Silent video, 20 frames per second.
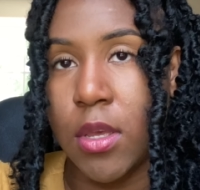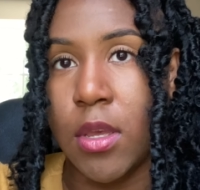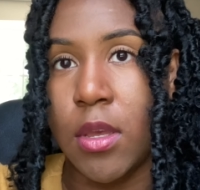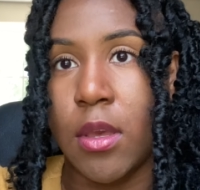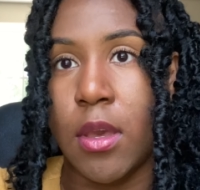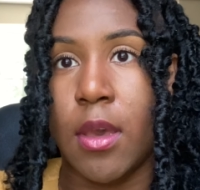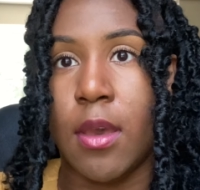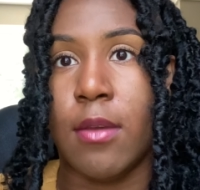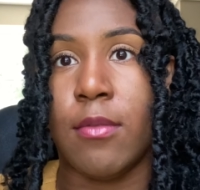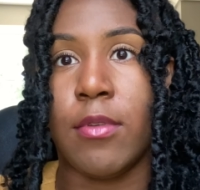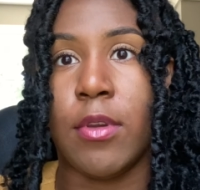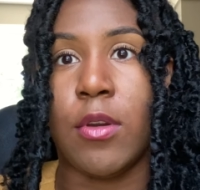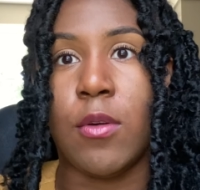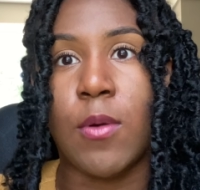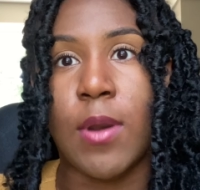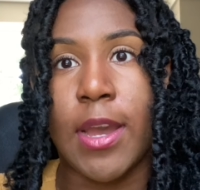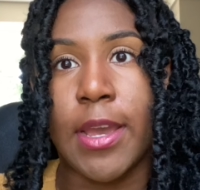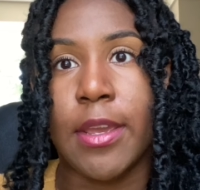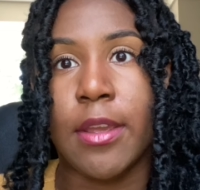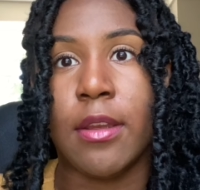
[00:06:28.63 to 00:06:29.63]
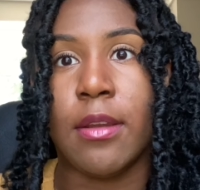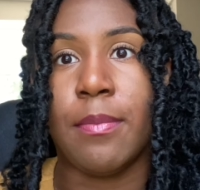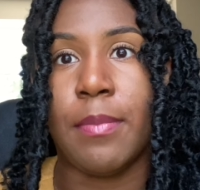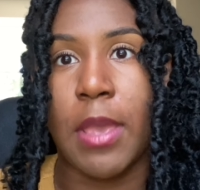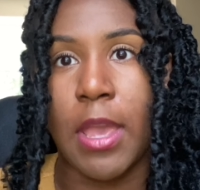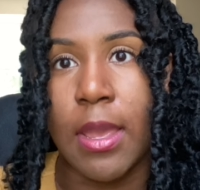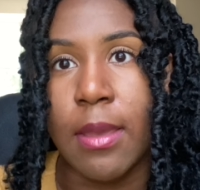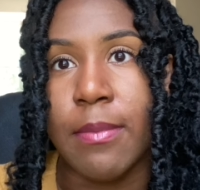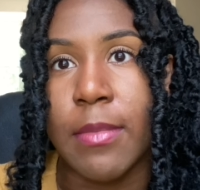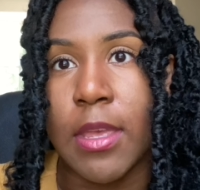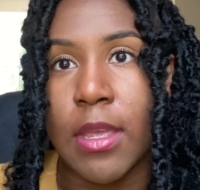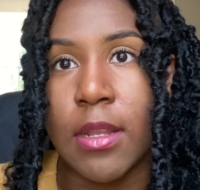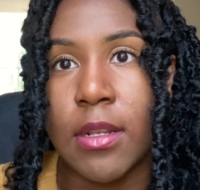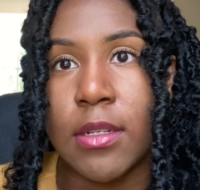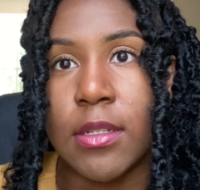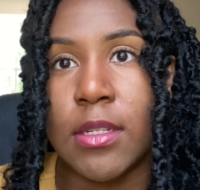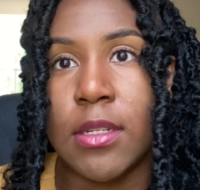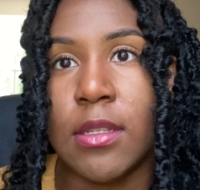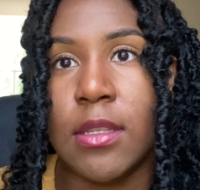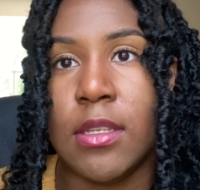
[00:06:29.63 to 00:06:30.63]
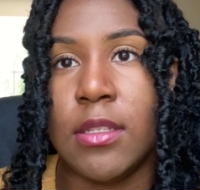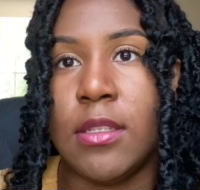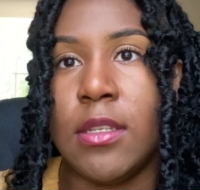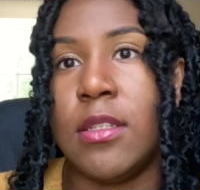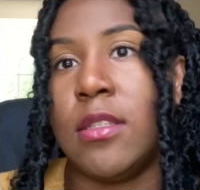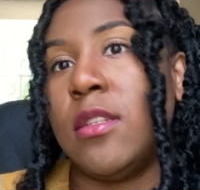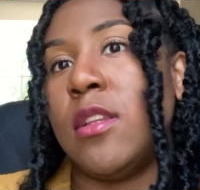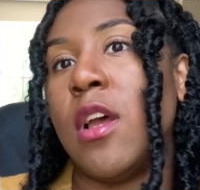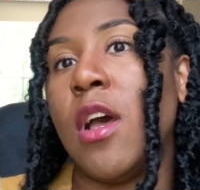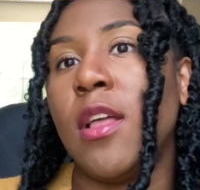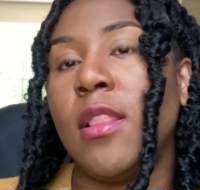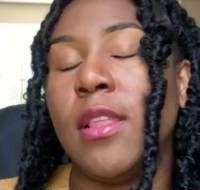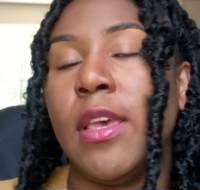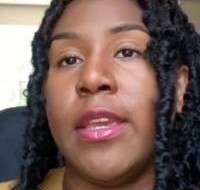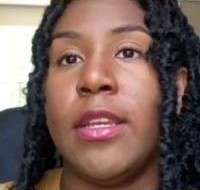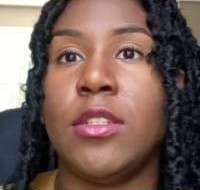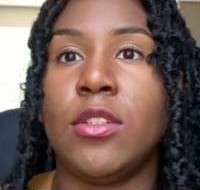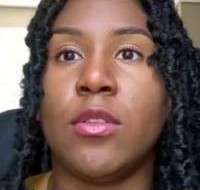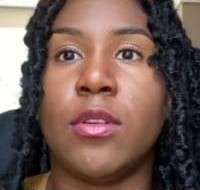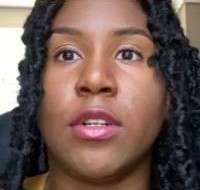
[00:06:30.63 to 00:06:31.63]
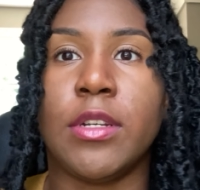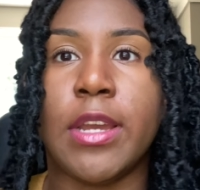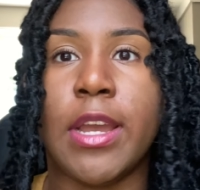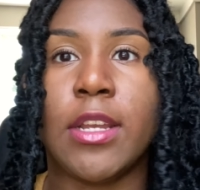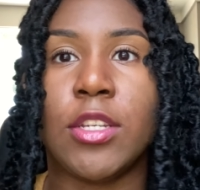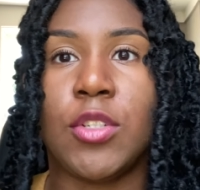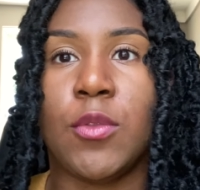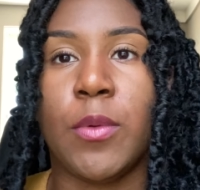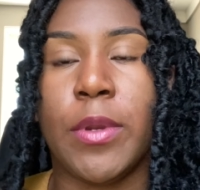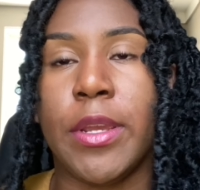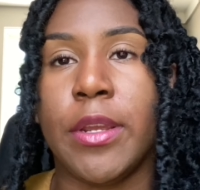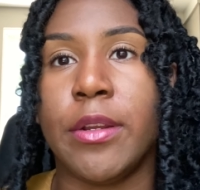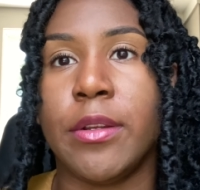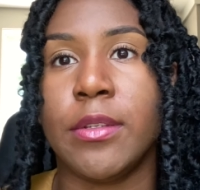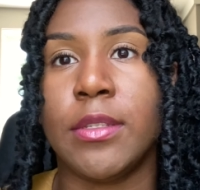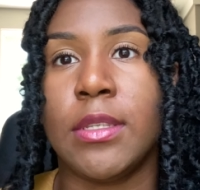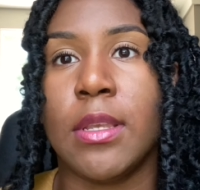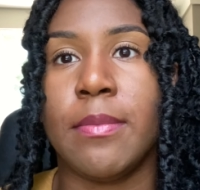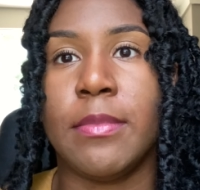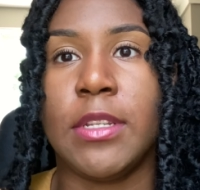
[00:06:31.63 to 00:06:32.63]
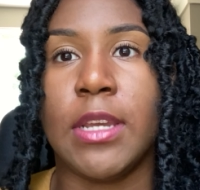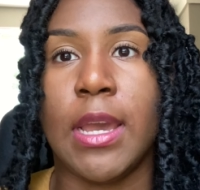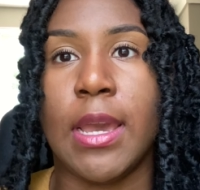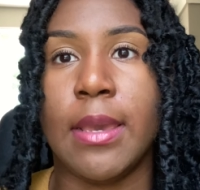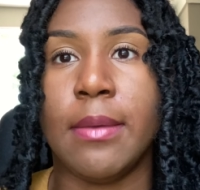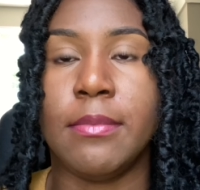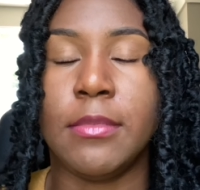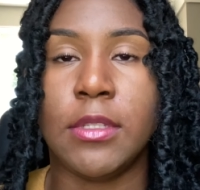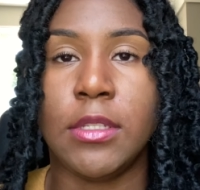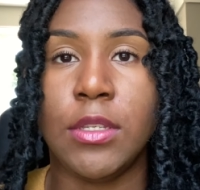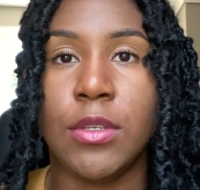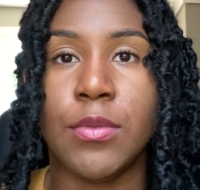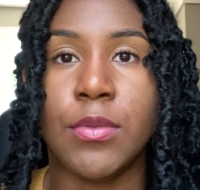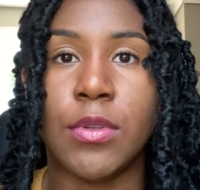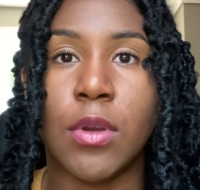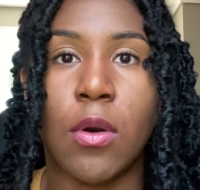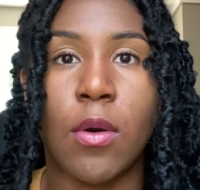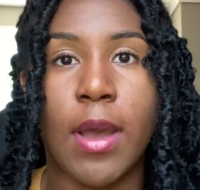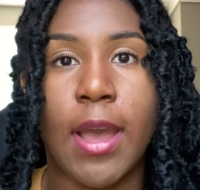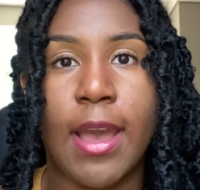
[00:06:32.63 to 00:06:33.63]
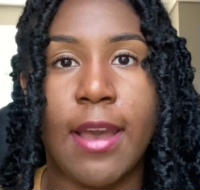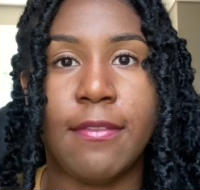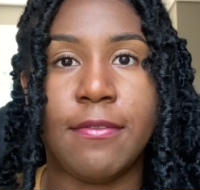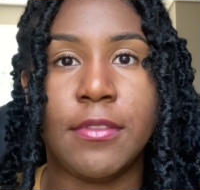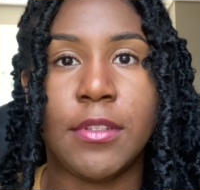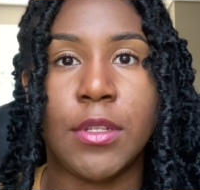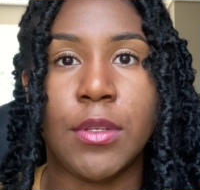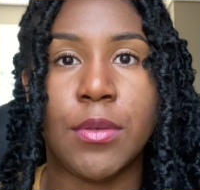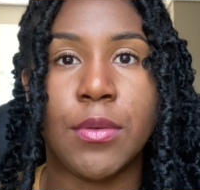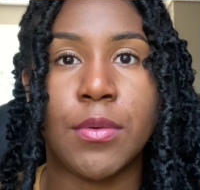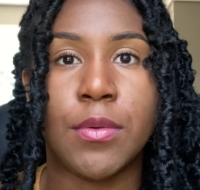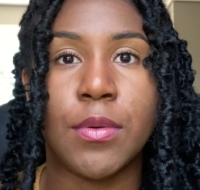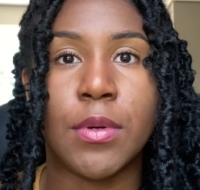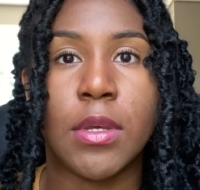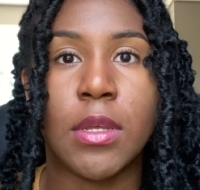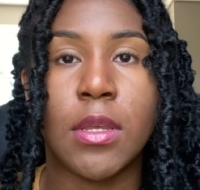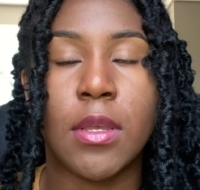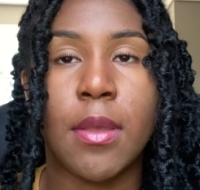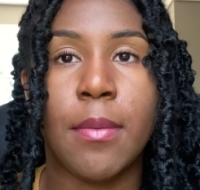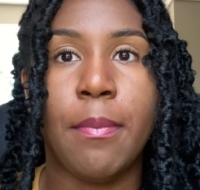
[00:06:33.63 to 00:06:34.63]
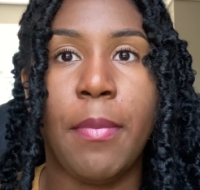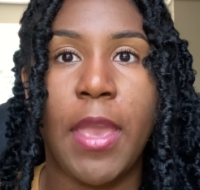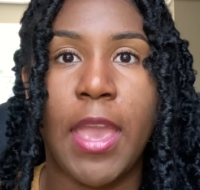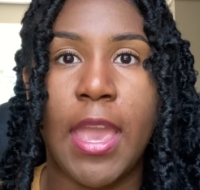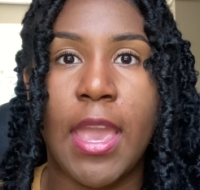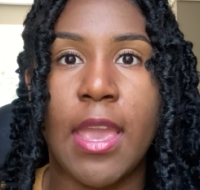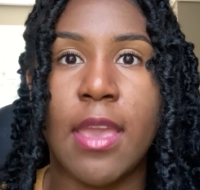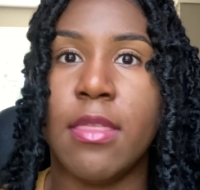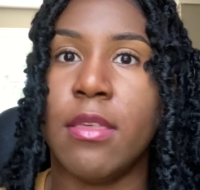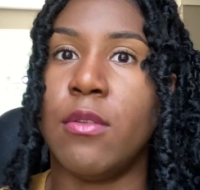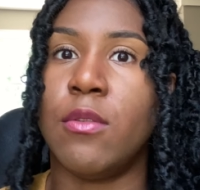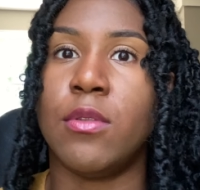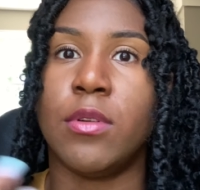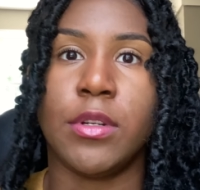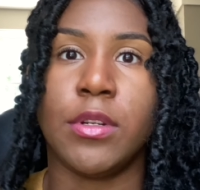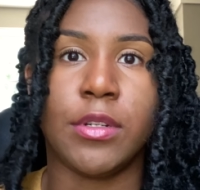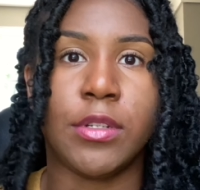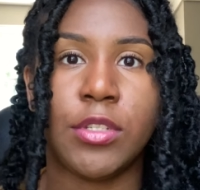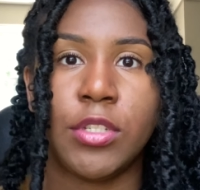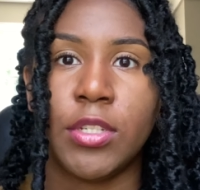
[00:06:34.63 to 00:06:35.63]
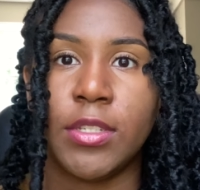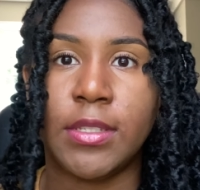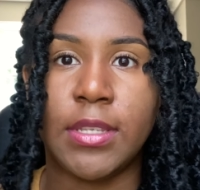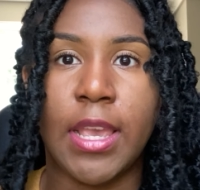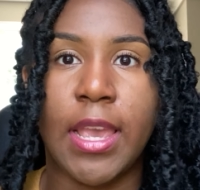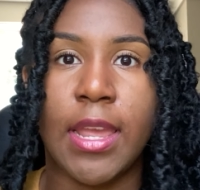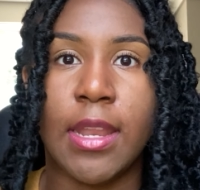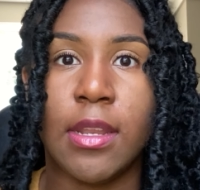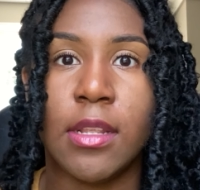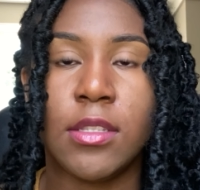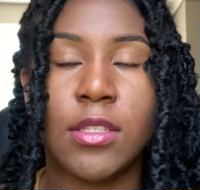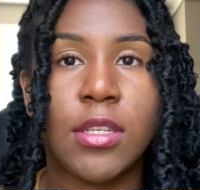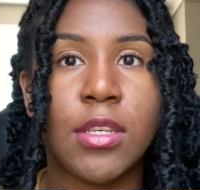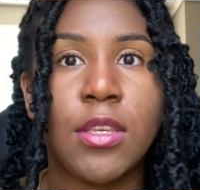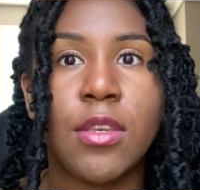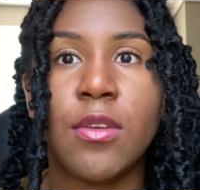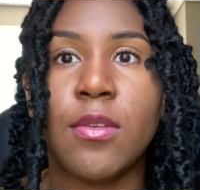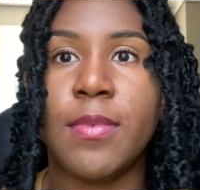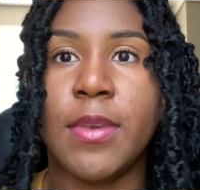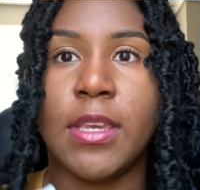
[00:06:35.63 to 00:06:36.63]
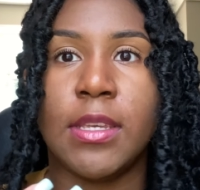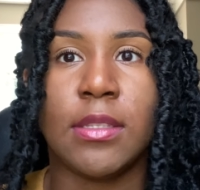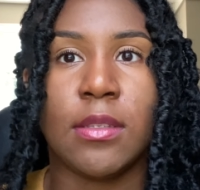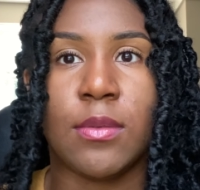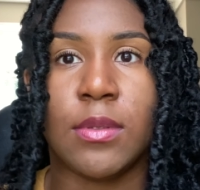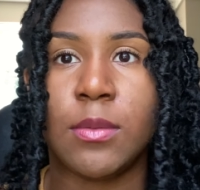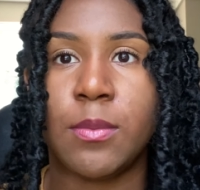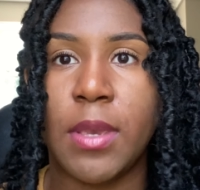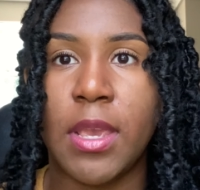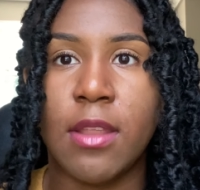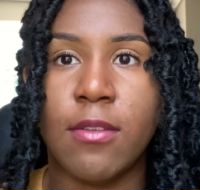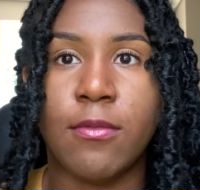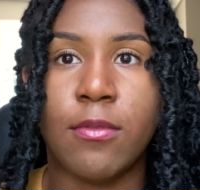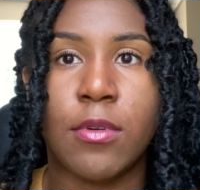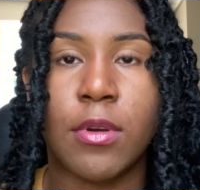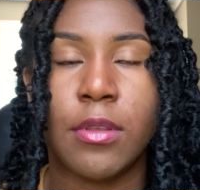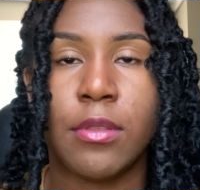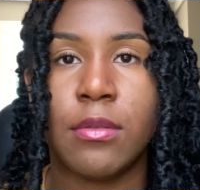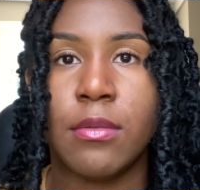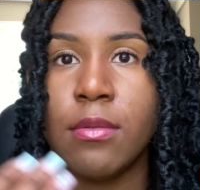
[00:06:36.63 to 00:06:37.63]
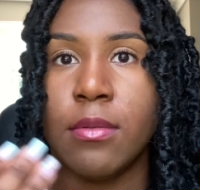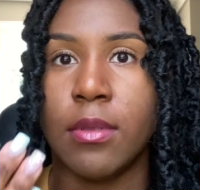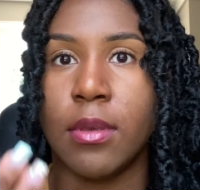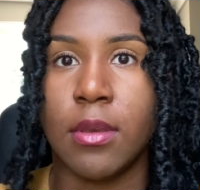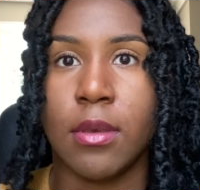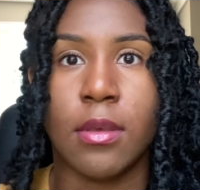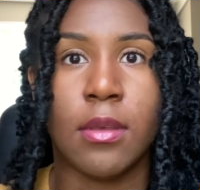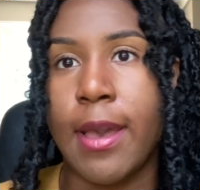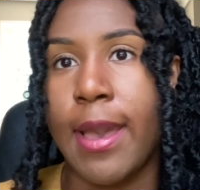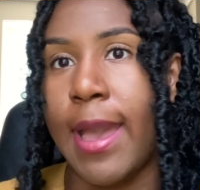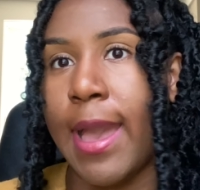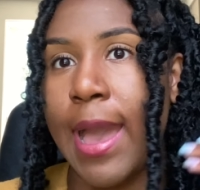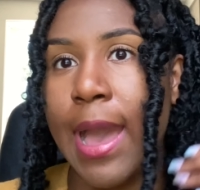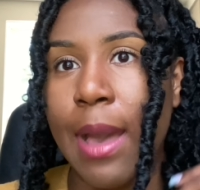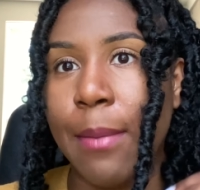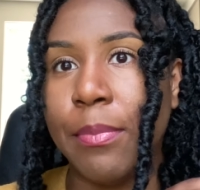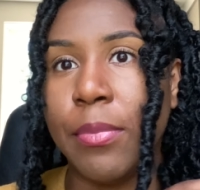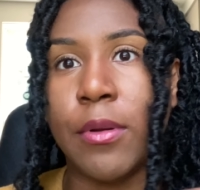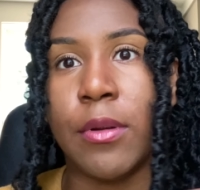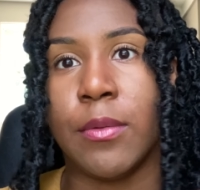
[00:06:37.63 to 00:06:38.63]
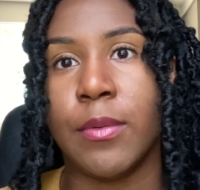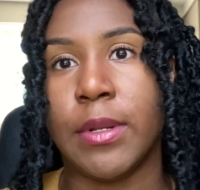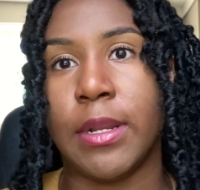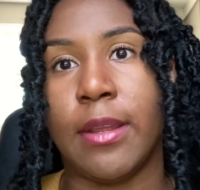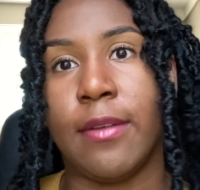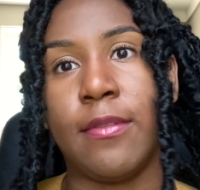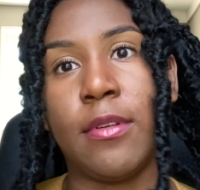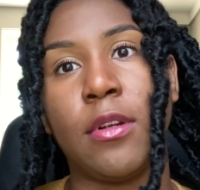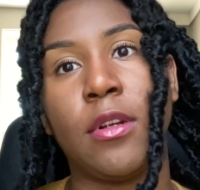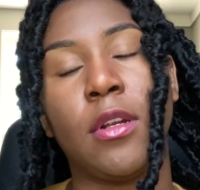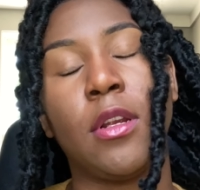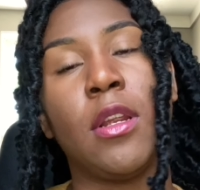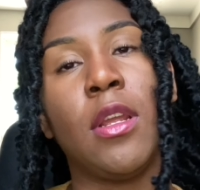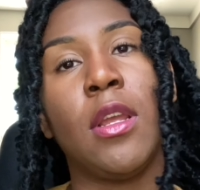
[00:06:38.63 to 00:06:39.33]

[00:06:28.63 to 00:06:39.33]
require payment. This is not like DoorDash where sometimes you don't have to pay, the order's just handed to you because it was paid for through the app or whatever.